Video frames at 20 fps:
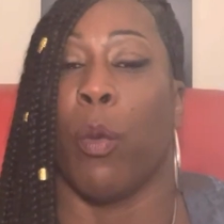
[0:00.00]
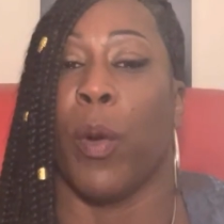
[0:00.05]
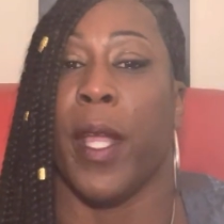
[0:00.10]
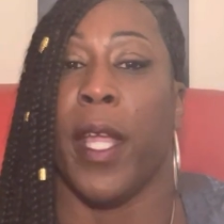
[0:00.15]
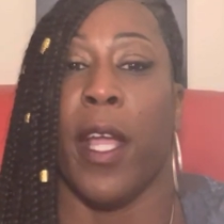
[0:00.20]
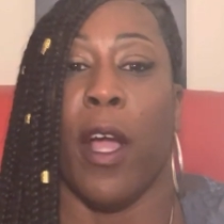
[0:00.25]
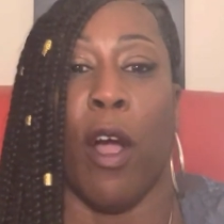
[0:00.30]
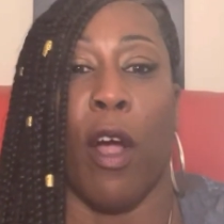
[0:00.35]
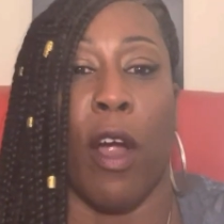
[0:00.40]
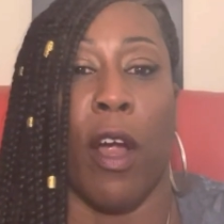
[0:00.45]

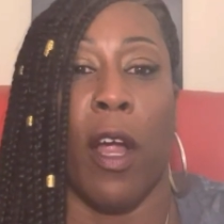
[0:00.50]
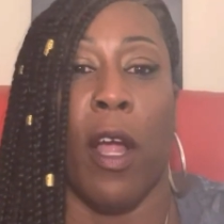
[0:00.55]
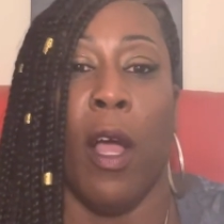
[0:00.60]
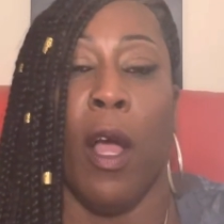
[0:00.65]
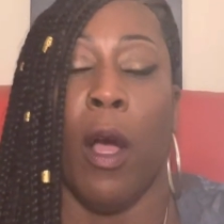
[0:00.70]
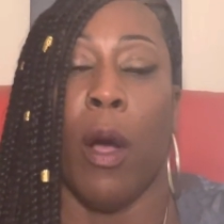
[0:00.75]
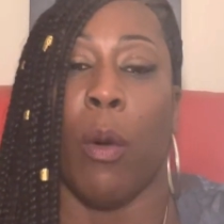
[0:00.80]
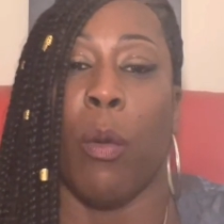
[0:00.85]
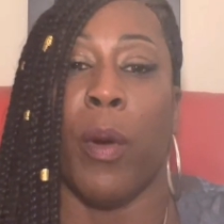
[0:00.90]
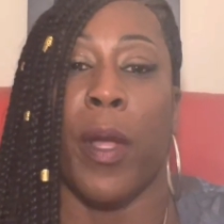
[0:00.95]
We are
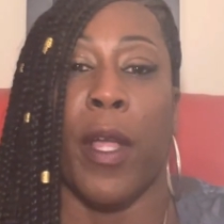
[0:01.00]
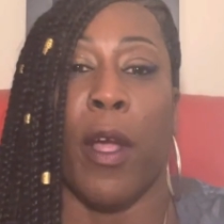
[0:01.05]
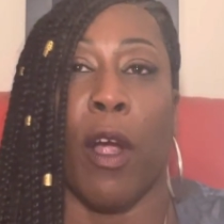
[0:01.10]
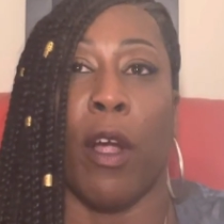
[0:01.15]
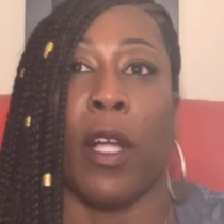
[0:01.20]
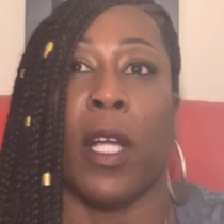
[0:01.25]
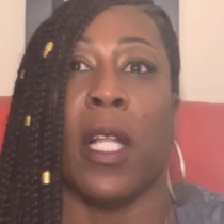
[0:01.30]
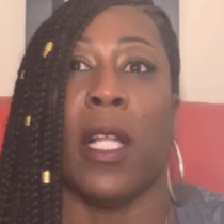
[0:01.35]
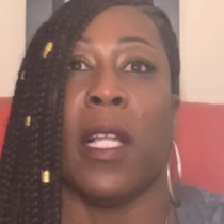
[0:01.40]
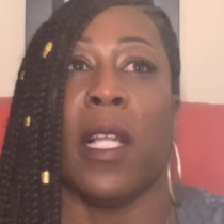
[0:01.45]

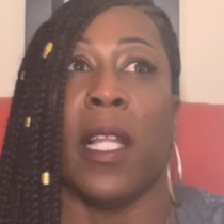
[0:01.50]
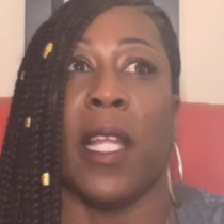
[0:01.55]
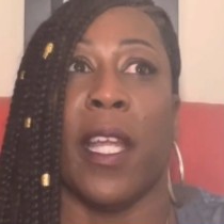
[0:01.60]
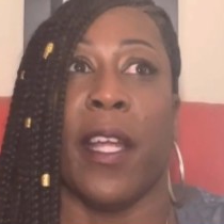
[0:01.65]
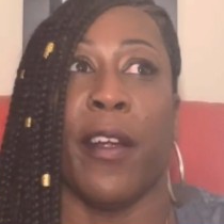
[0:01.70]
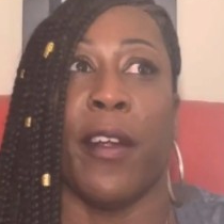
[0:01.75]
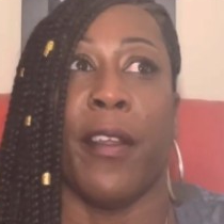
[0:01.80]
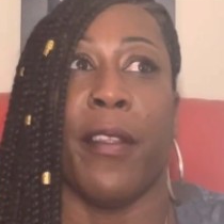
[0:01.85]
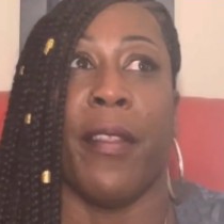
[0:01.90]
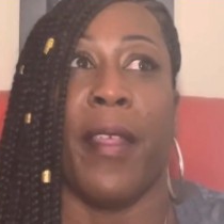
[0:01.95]

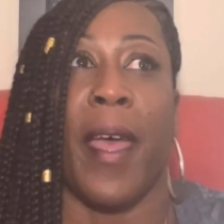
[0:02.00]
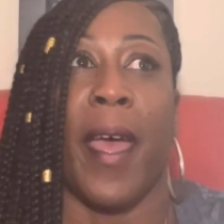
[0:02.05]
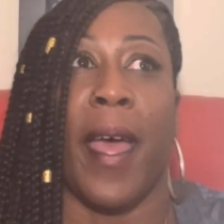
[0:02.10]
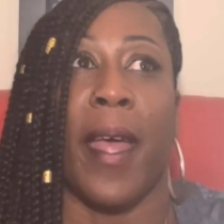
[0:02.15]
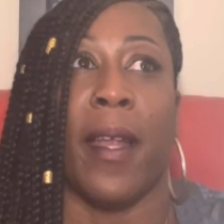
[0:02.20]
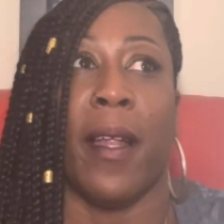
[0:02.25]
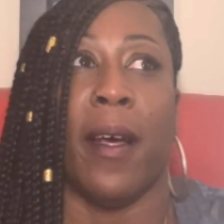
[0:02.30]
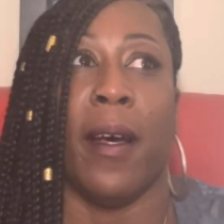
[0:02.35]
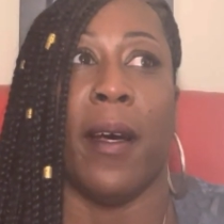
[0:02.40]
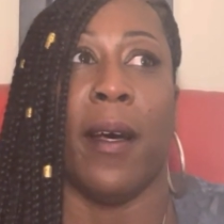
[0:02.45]
clear
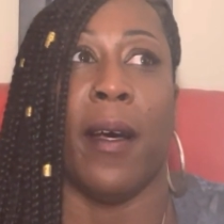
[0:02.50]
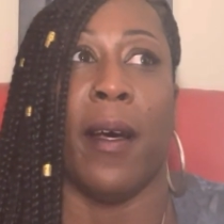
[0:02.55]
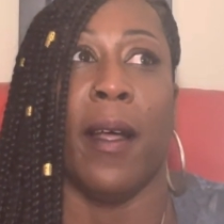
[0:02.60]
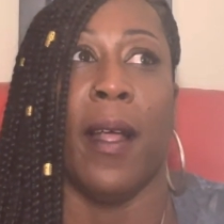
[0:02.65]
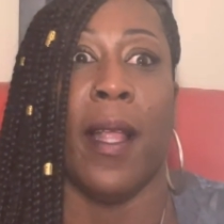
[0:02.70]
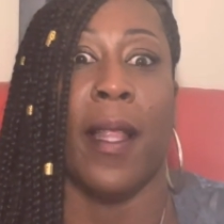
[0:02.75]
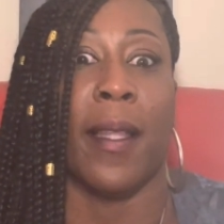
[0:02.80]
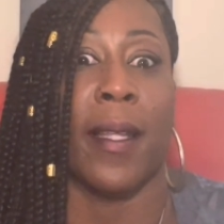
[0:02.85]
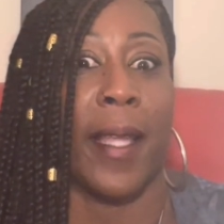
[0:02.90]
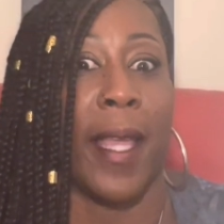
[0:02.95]
that the
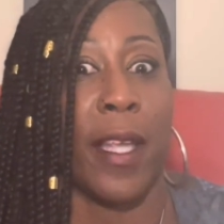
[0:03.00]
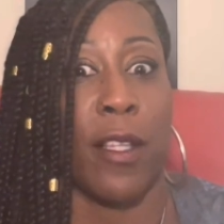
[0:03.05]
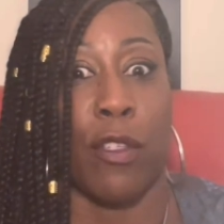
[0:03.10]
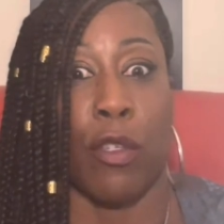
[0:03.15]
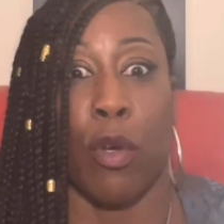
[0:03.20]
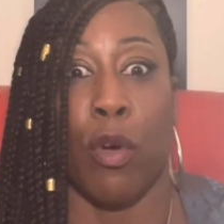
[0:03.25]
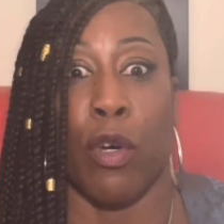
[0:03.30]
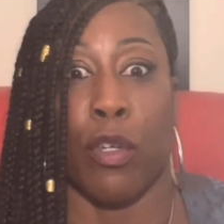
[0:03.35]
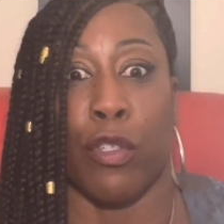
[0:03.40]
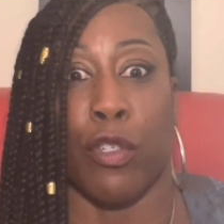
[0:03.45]

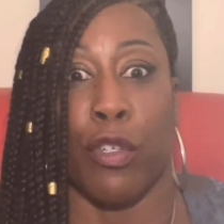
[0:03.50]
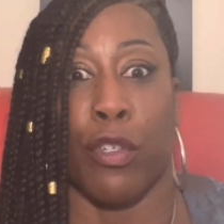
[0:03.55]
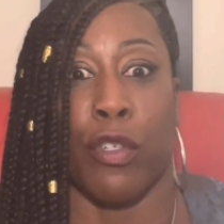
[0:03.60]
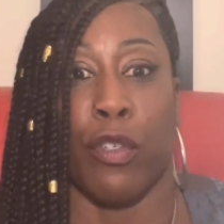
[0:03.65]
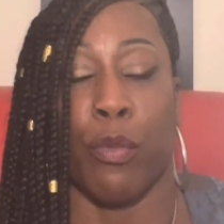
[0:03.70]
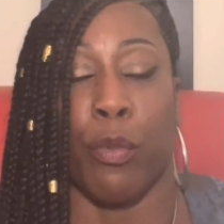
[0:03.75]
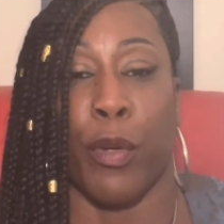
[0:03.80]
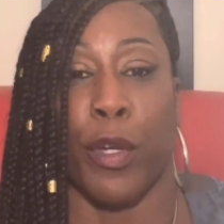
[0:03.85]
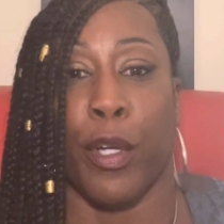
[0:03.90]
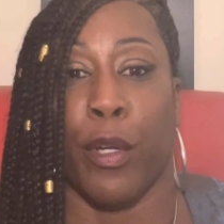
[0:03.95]
cancel culture
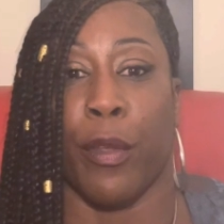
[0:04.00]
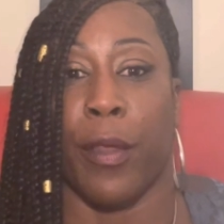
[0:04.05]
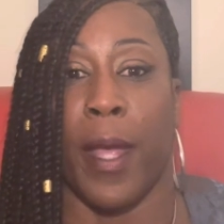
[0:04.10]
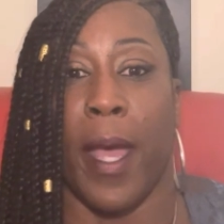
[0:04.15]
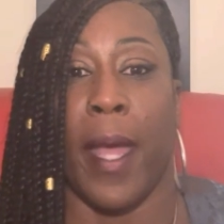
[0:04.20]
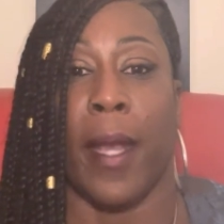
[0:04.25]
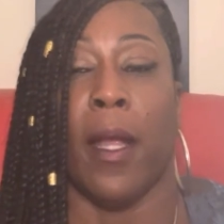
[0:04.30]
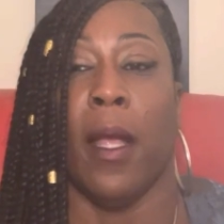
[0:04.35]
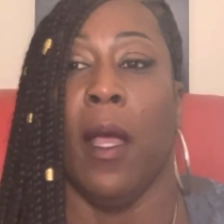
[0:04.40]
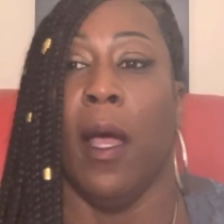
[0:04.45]
is real,
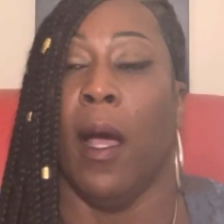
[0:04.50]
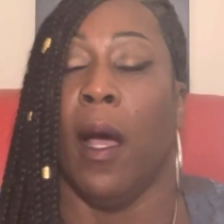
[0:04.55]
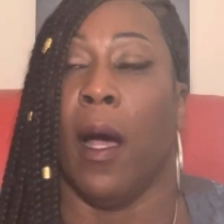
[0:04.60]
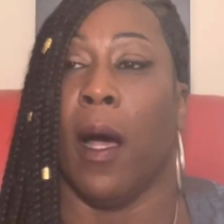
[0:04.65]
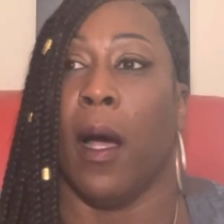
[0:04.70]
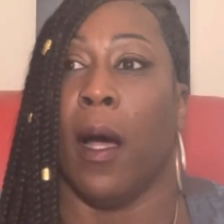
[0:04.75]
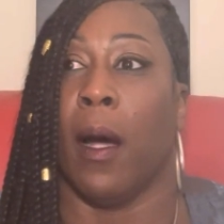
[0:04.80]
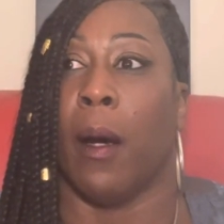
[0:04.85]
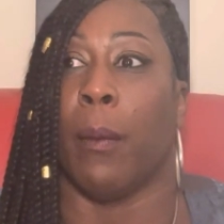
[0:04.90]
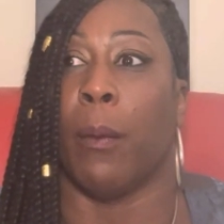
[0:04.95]
that
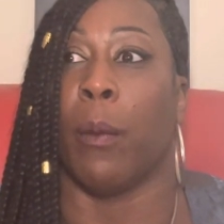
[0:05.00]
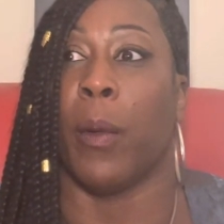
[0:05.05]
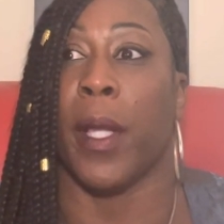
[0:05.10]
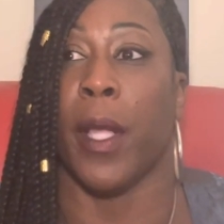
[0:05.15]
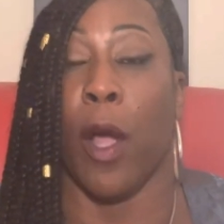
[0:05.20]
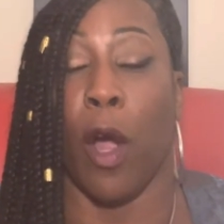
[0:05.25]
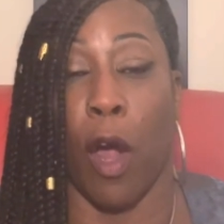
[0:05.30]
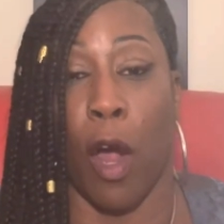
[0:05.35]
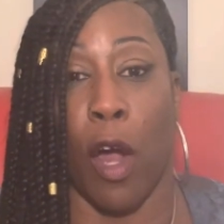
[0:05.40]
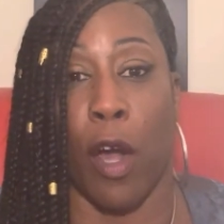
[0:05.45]

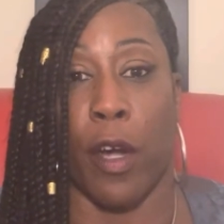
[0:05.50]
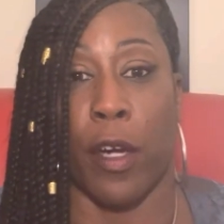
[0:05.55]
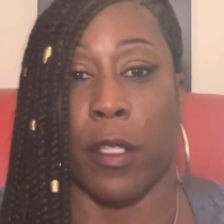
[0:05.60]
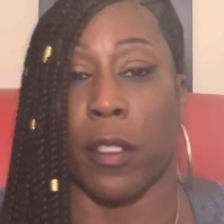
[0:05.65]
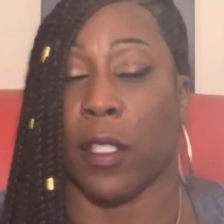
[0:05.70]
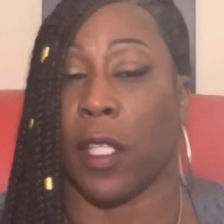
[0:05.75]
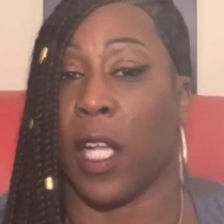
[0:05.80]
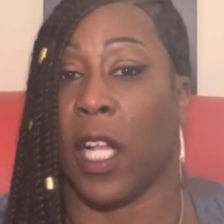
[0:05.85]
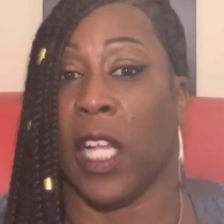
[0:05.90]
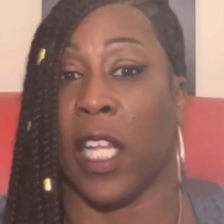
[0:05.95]
we
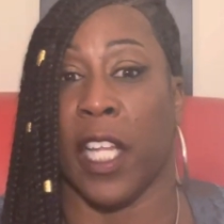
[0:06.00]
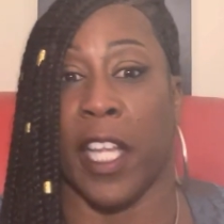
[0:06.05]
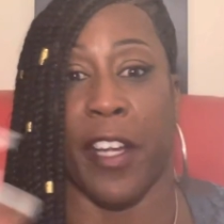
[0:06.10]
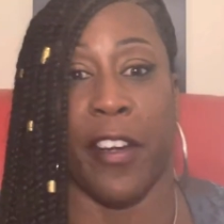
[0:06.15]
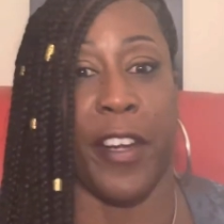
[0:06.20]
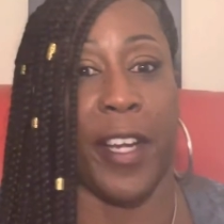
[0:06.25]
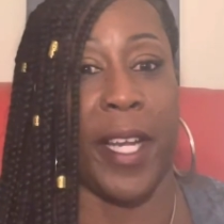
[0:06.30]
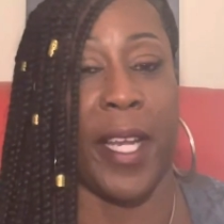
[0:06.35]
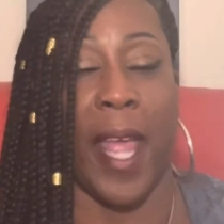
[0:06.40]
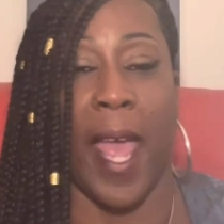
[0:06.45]
are
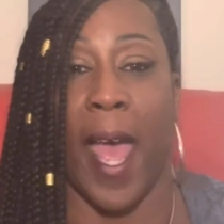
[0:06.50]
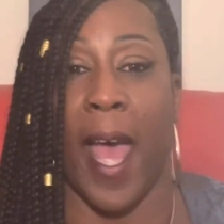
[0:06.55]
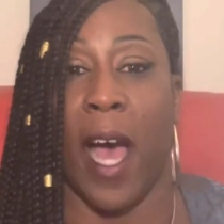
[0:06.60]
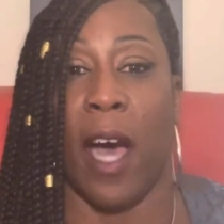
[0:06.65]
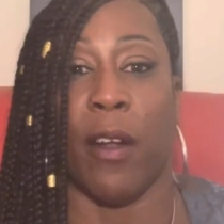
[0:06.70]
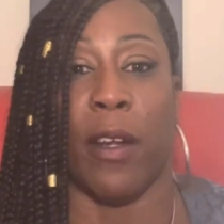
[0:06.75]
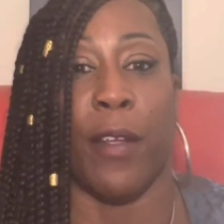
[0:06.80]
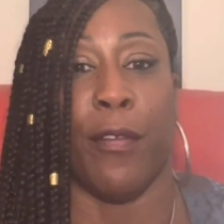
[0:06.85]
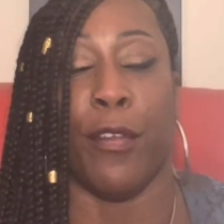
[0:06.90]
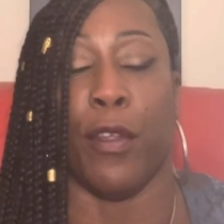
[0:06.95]
clearing
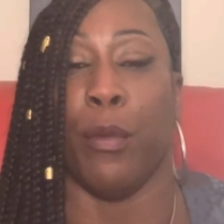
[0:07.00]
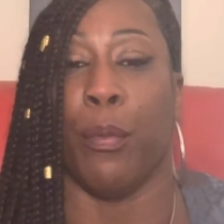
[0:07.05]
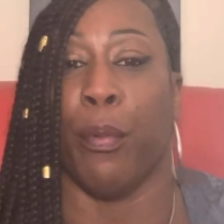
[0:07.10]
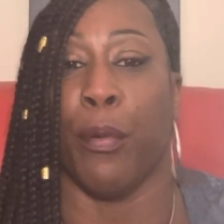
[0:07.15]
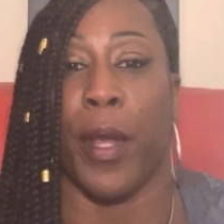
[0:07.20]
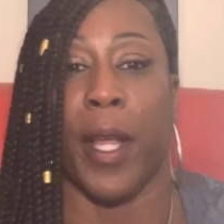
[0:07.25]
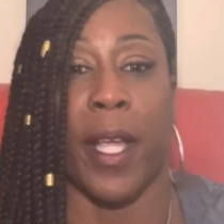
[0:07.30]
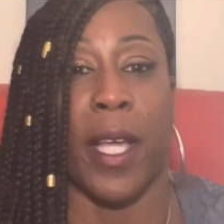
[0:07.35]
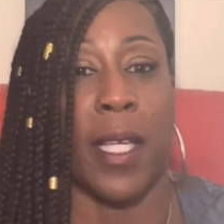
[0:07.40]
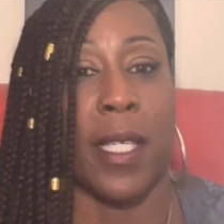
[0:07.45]
out. If you
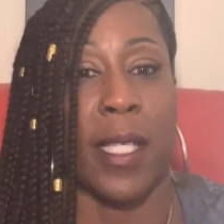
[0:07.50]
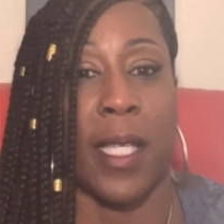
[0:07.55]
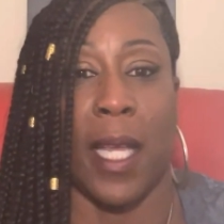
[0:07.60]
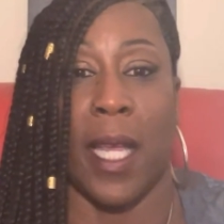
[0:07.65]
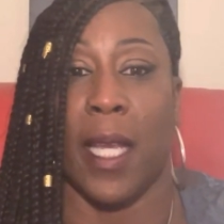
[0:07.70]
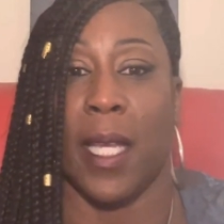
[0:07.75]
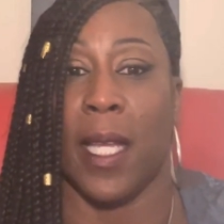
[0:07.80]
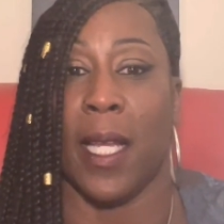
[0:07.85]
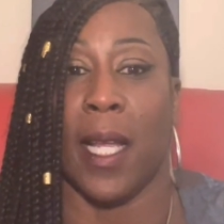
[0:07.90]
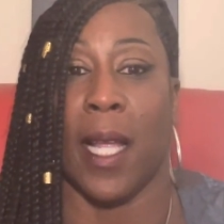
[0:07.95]
bring us
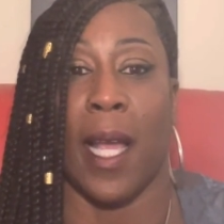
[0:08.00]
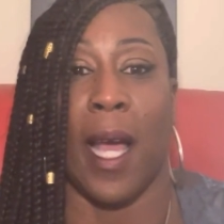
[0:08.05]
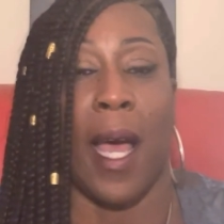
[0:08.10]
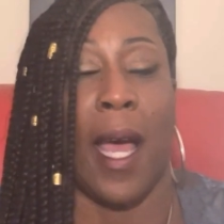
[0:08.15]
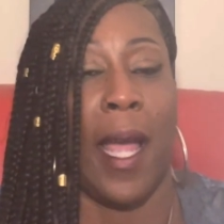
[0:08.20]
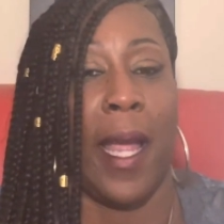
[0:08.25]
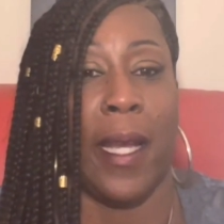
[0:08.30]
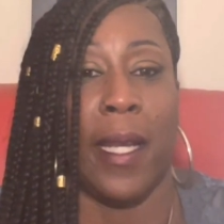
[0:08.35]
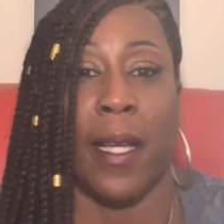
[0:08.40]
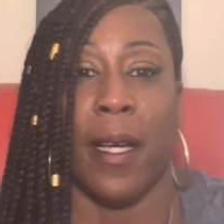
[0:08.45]
any
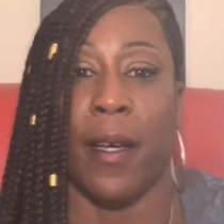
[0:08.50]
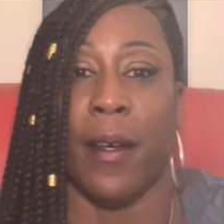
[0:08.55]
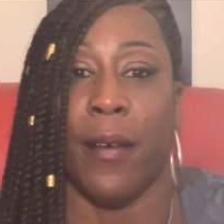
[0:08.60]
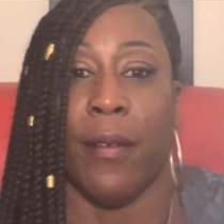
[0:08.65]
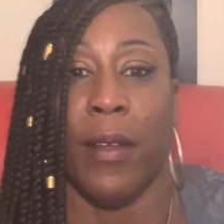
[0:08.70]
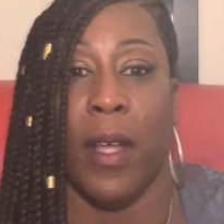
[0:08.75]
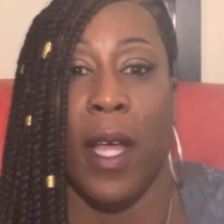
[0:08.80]
kind of